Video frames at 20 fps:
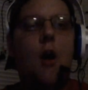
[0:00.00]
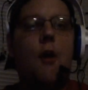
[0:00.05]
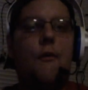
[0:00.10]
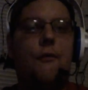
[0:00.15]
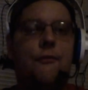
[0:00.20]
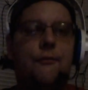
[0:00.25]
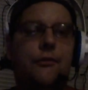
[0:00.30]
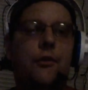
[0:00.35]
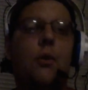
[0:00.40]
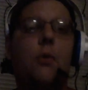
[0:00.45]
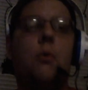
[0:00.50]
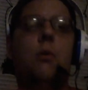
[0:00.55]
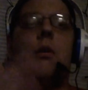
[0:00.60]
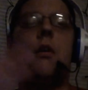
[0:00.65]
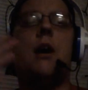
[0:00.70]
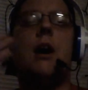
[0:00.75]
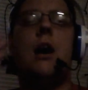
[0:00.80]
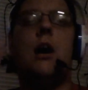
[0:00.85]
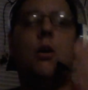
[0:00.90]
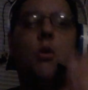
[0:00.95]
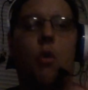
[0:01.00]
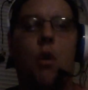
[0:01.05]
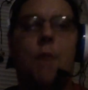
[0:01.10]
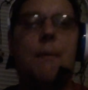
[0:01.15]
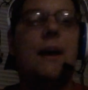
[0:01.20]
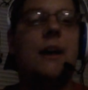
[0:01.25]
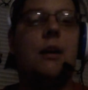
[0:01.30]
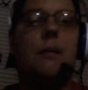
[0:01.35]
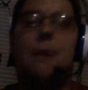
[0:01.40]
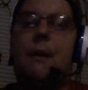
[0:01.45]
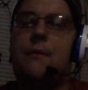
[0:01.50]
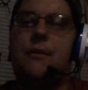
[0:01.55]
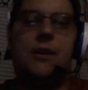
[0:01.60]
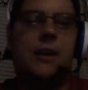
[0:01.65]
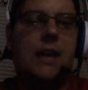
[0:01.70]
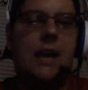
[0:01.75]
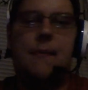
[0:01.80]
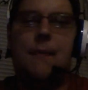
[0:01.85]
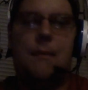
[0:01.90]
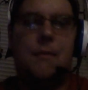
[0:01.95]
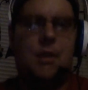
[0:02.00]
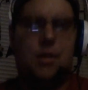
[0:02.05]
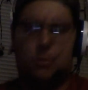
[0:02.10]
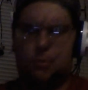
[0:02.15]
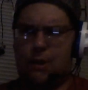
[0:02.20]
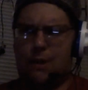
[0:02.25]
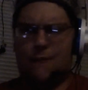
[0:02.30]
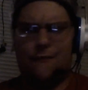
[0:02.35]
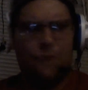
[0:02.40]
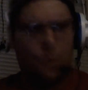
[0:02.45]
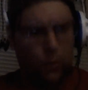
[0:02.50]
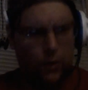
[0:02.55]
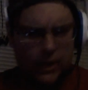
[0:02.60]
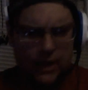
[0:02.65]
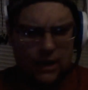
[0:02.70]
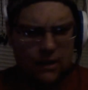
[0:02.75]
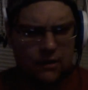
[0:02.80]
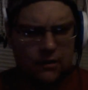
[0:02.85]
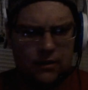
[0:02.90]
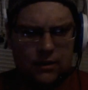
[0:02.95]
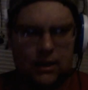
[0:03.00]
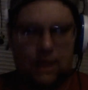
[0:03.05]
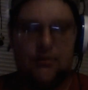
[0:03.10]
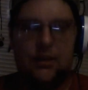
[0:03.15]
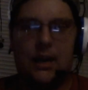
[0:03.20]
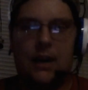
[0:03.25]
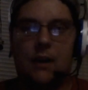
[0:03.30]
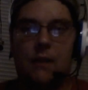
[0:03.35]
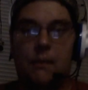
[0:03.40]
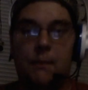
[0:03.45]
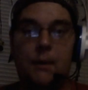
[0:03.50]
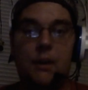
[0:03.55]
for a quarterback you're probably going to get maybe 3 or 4 years left out of.